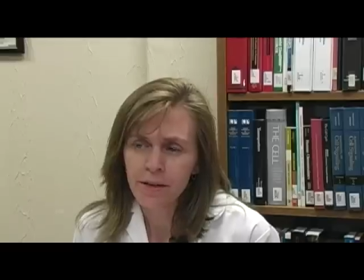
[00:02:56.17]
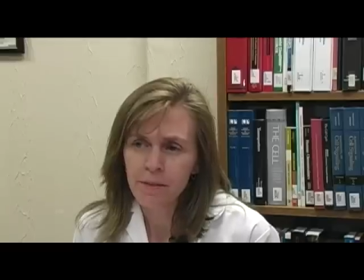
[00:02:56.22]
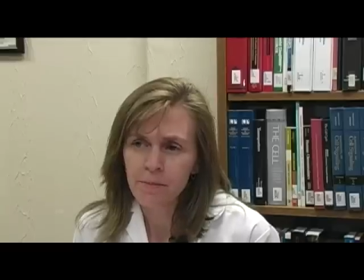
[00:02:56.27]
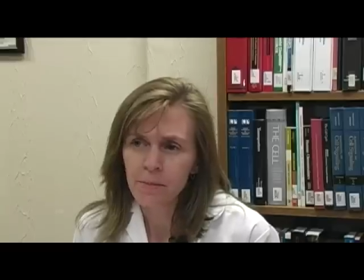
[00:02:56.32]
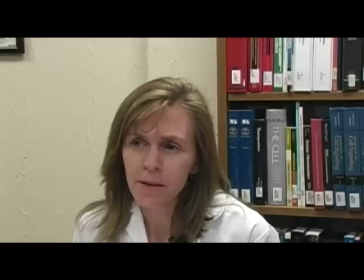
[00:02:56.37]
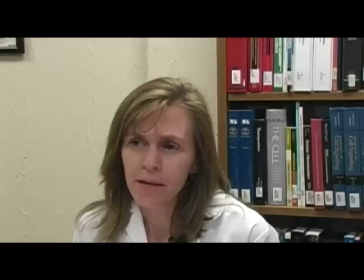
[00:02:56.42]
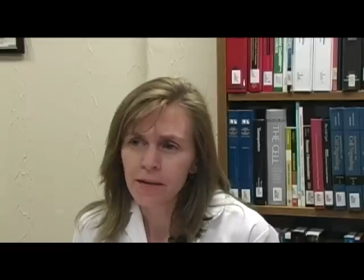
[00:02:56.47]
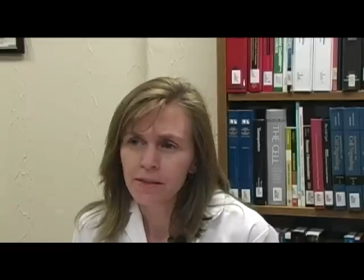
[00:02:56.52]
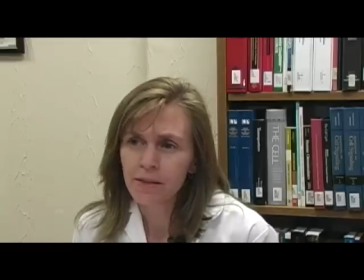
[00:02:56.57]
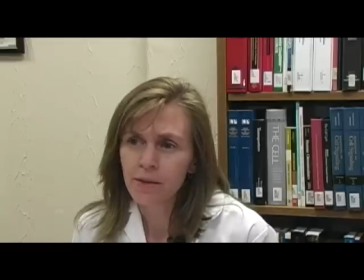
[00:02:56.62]

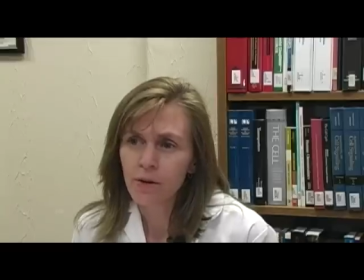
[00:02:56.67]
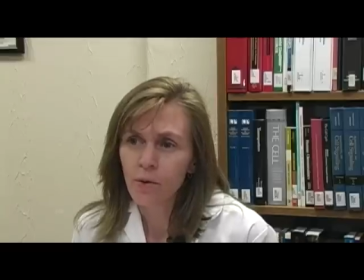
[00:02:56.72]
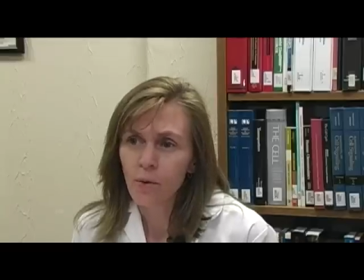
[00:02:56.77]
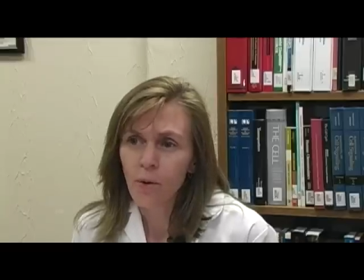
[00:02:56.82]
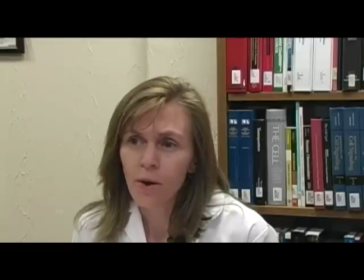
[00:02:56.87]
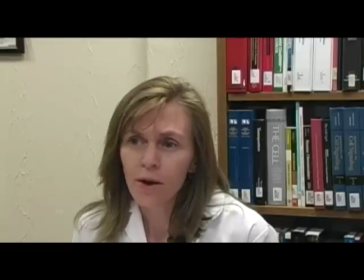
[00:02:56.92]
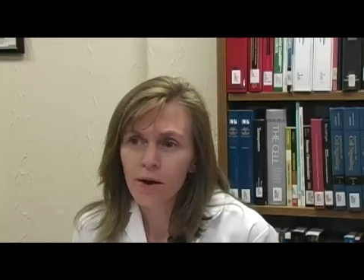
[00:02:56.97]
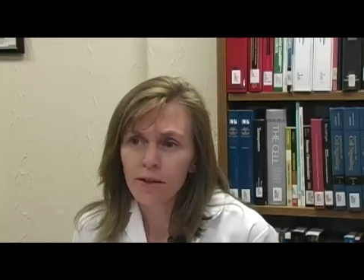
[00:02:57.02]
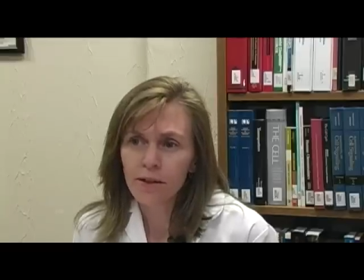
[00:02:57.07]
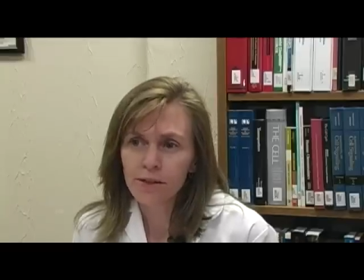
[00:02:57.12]
but the
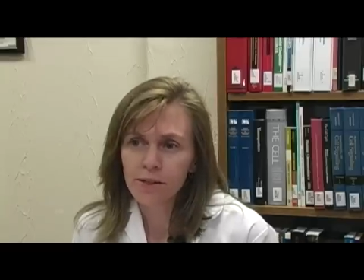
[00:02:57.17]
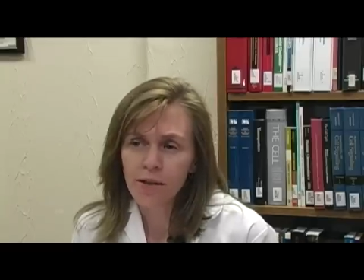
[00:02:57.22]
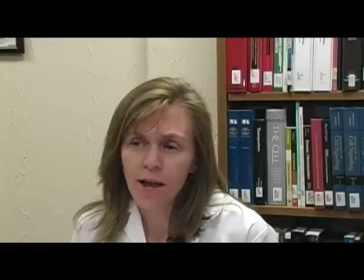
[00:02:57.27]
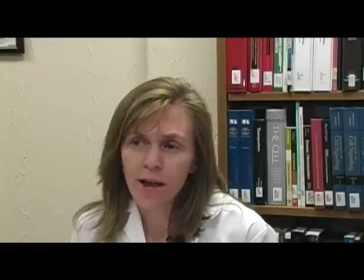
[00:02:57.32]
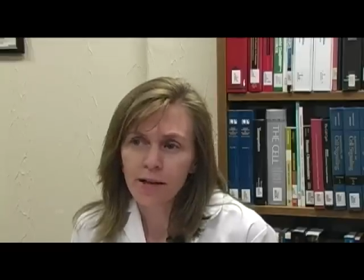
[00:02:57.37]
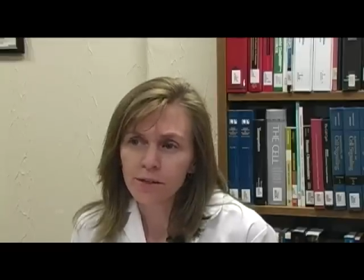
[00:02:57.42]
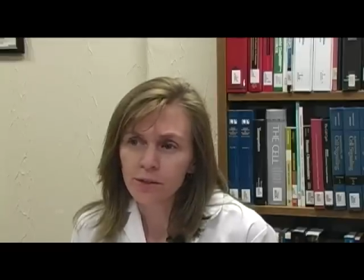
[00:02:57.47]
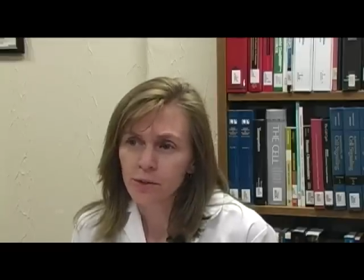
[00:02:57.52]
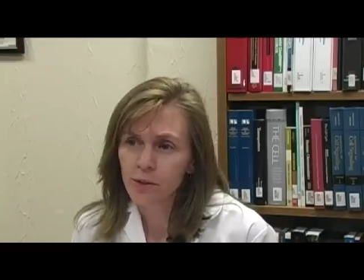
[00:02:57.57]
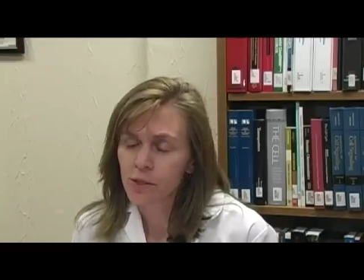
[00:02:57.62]
oil is
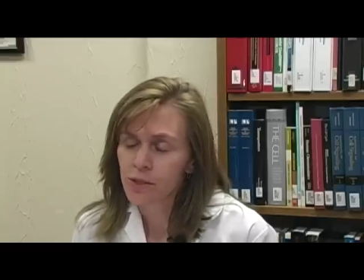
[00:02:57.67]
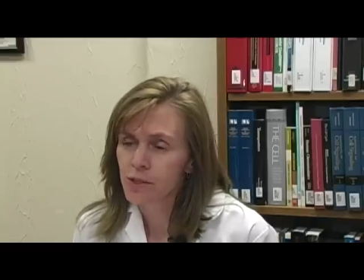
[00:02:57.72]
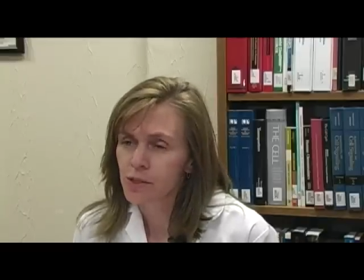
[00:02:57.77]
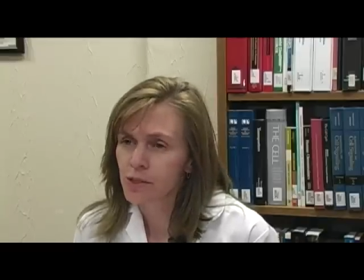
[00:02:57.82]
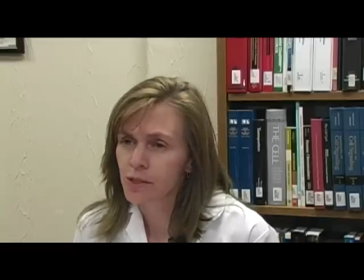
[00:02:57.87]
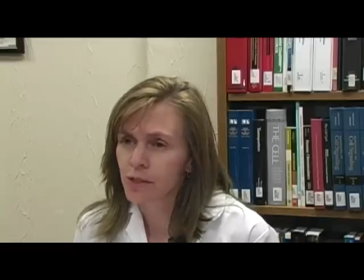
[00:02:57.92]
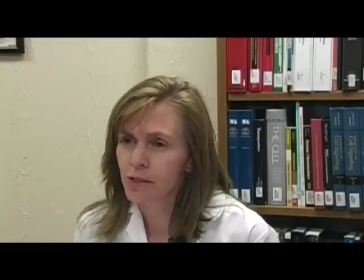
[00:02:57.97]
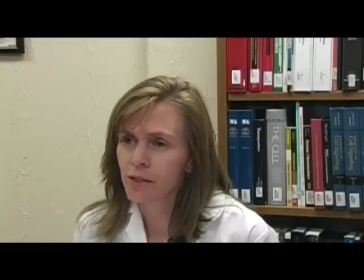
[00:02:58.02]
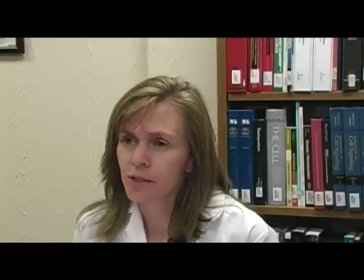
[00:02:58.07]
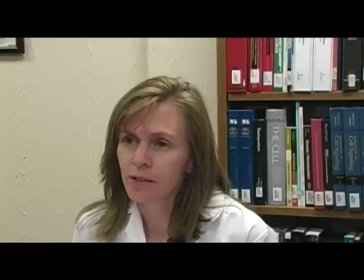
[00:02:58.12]
actually
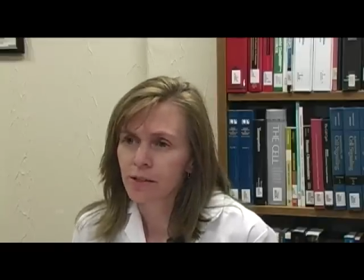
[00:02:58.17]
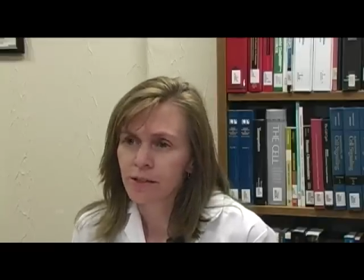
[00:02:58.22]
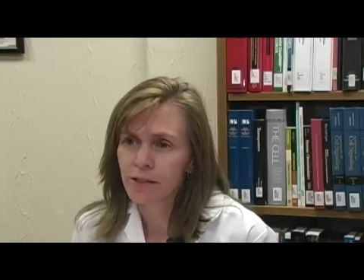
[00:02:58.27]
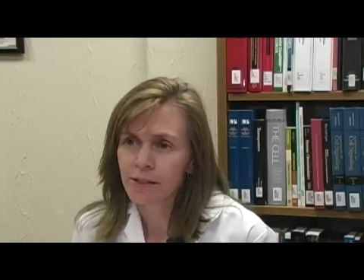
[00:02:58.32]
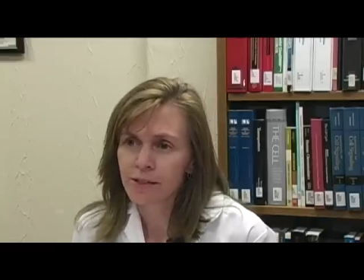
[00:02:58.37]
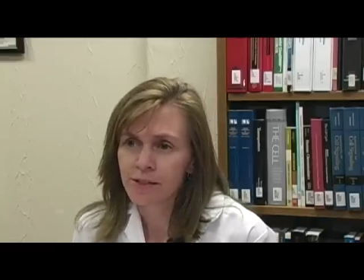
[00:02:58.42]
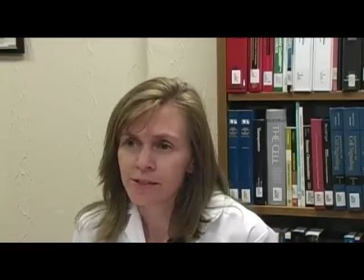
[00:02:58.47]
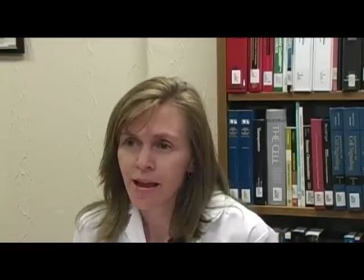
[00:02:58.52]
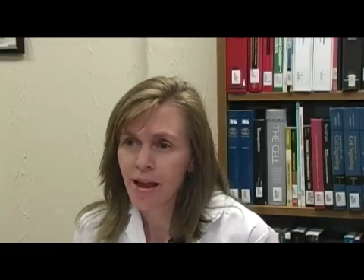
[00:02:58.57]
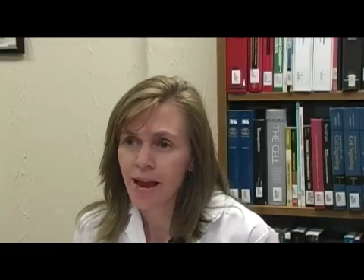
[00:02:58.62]
still
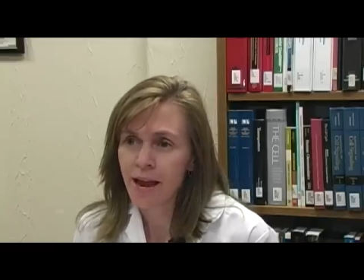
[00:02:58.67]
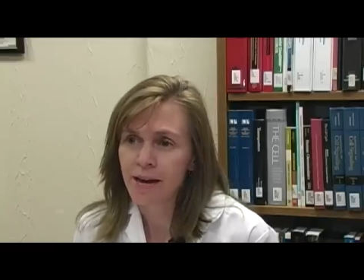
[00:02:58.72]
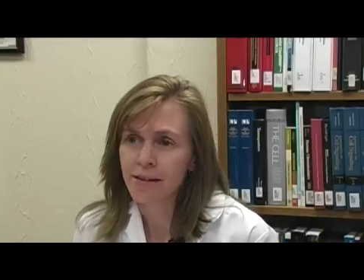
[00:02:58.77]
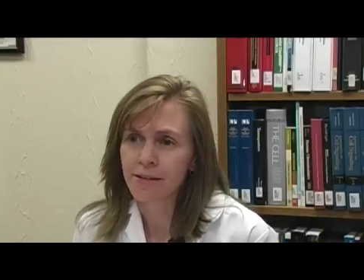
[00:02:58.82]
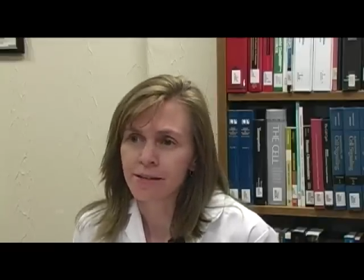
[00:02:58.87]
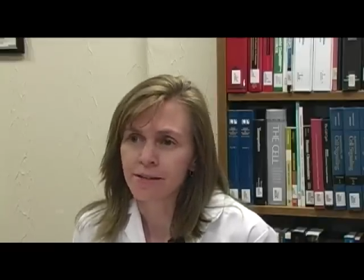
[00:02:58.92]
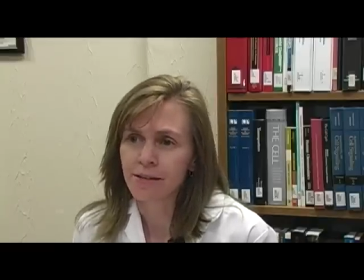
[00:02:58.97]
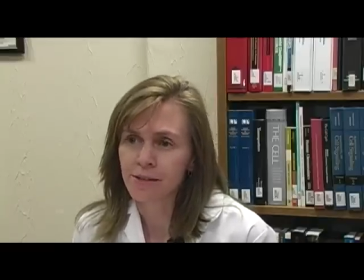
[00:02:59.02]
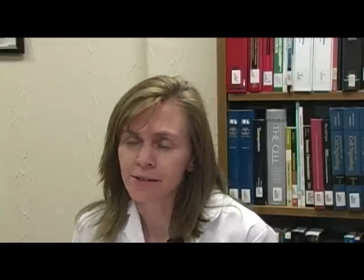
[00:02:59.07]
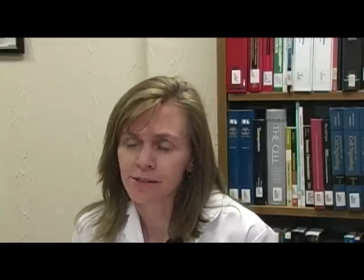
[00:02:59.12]
contained
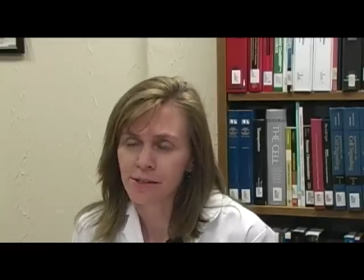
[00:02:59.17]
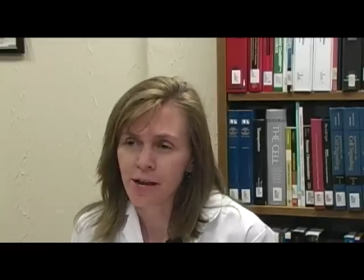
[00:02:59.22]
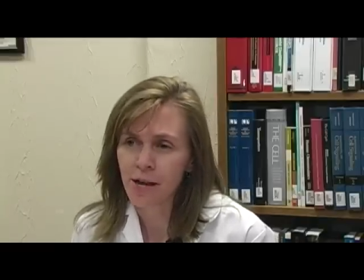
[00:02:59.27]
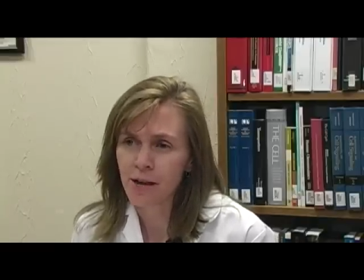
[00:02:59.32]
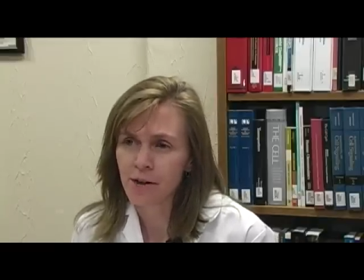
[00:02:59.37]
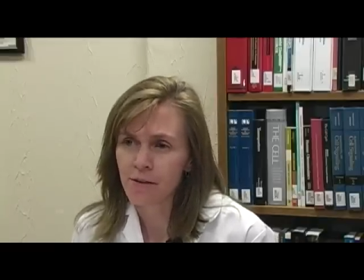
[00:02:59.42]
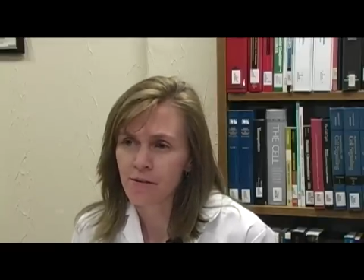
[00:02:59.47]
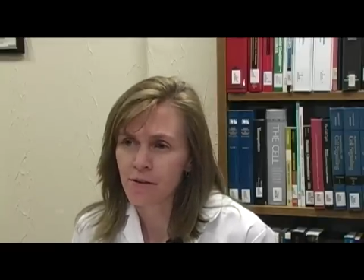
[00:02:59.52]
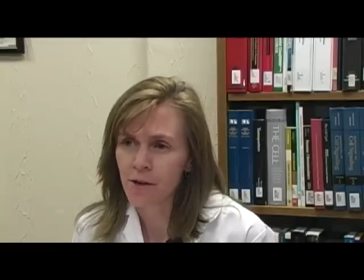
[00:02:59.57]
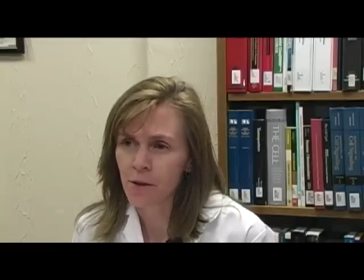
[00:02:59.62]
in the
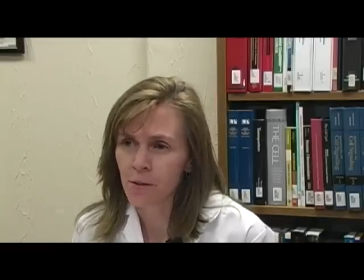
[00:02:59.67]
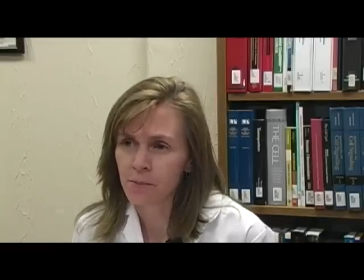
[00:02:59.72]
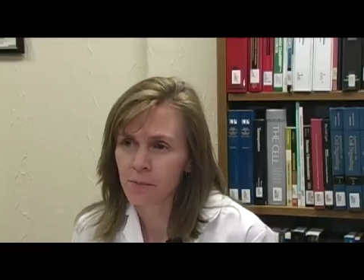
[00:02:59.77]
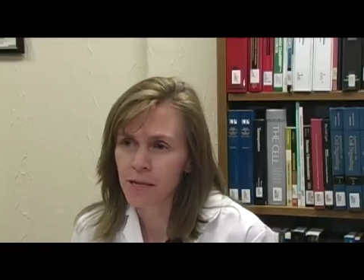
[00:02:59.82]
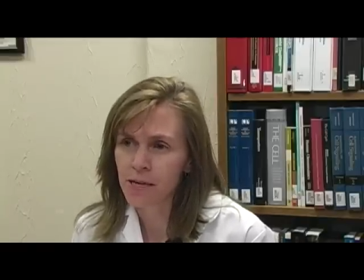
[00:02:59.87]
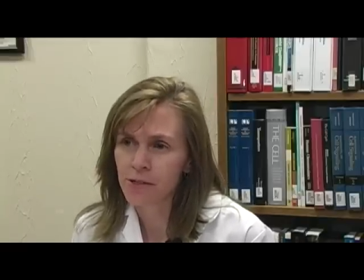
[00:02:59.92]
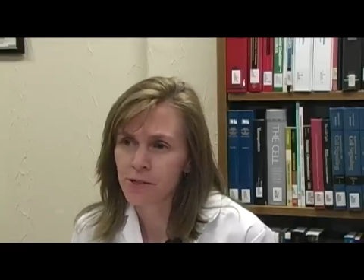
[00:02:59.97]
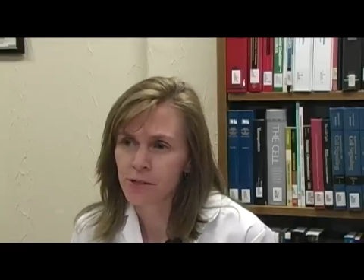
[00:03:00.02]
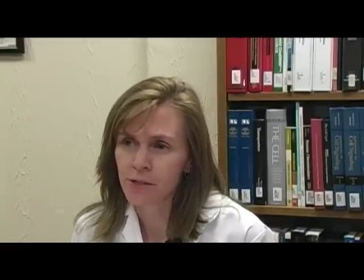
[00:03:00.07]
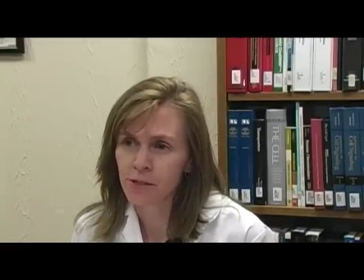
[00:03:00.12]
sand of their
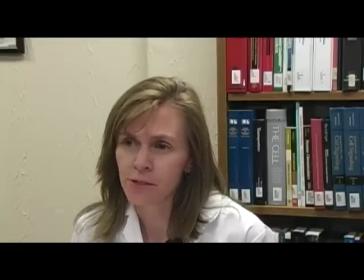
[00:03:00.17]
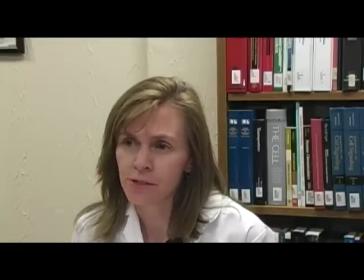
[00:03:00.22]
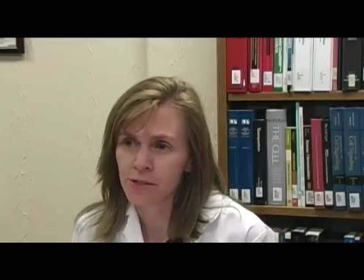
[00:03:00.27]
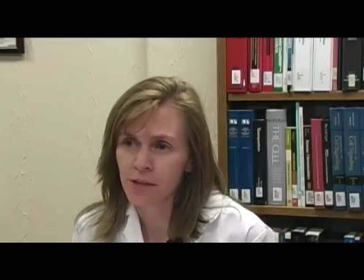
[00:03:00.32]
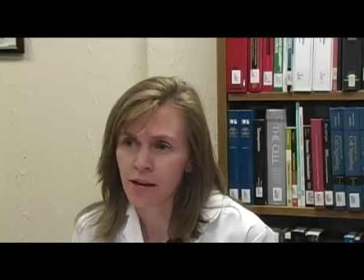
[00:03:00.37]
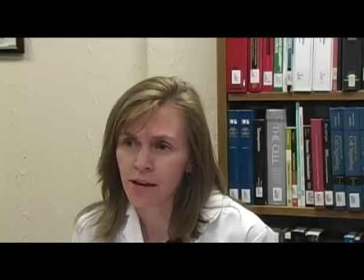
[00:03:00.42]
beaches.